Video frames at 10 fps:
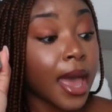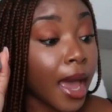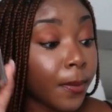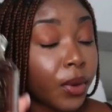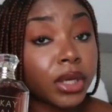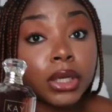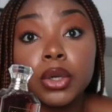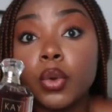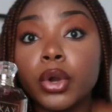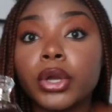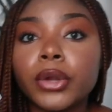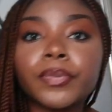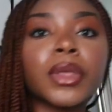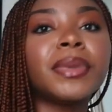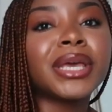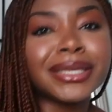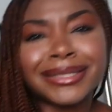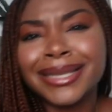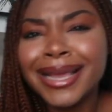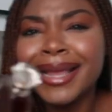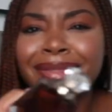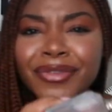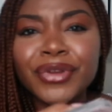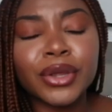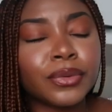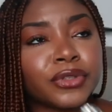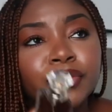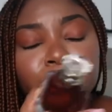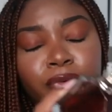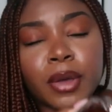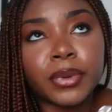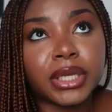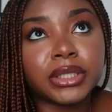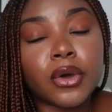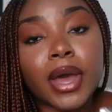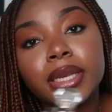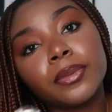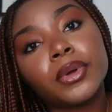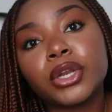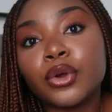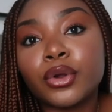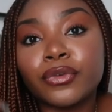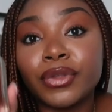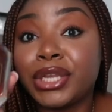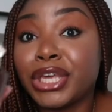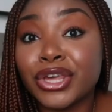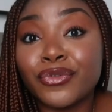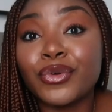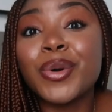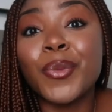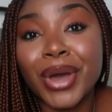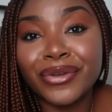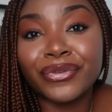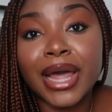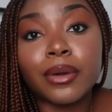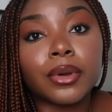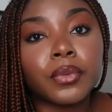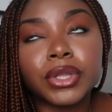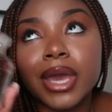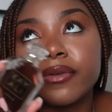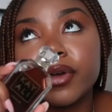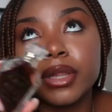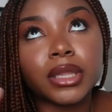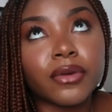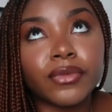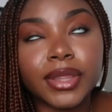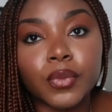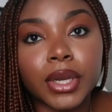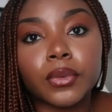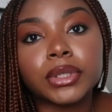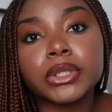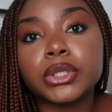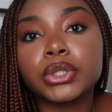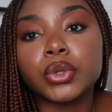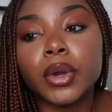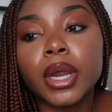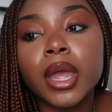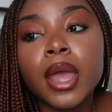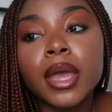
I put in an order because the video was filmed a couple days ago. I did put in an order for the Deja Vu White Flower, which I fell in love with when I went to the store.